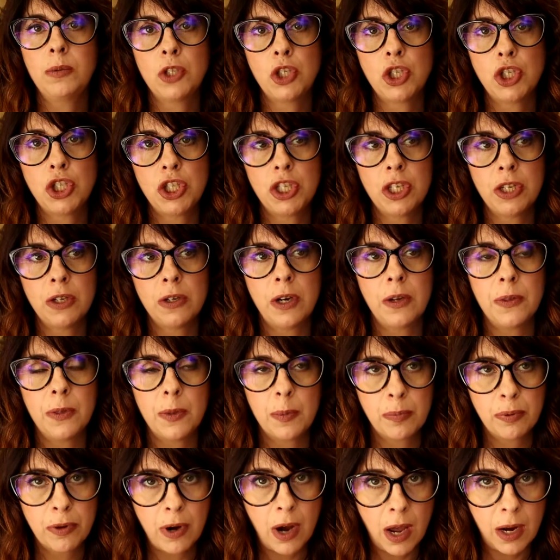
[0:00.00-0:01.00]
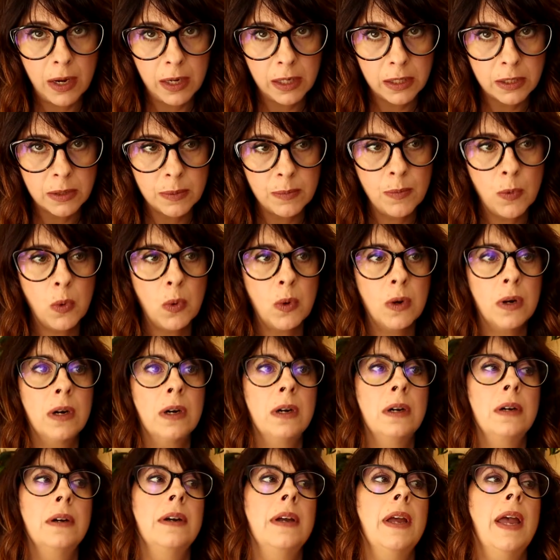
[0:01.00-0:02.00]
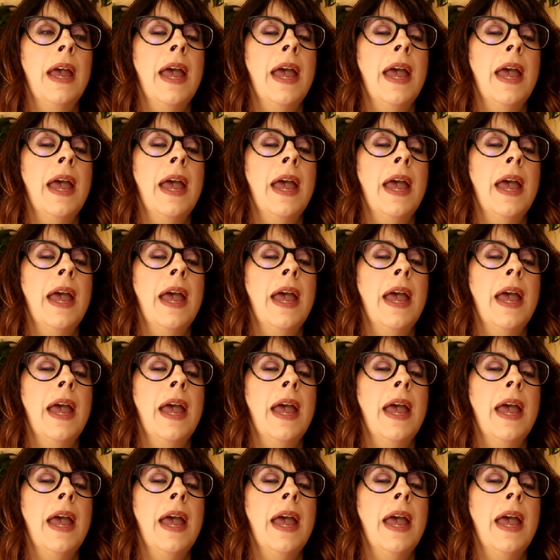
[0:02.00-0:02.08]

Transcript: to shear out the product more,